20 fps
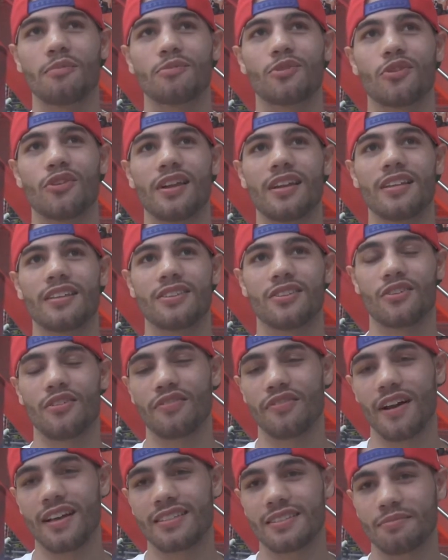Three
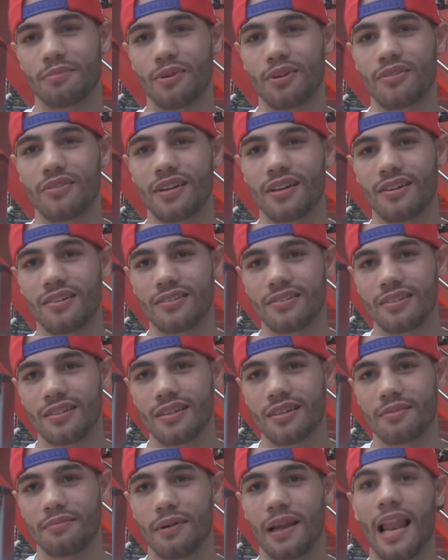fights in Puerto Rico.
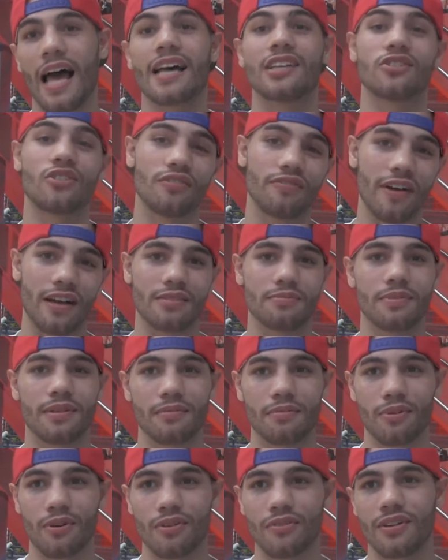My last 3 fights been in
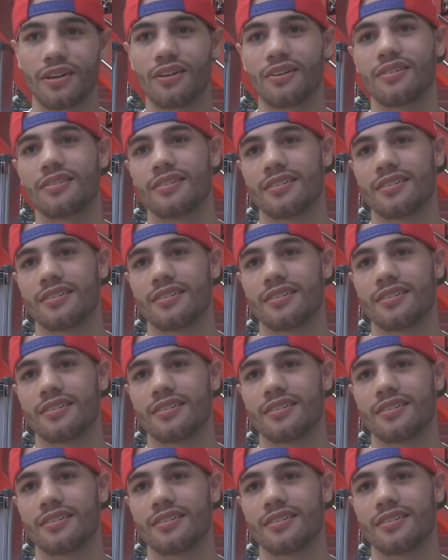Puerto Rico.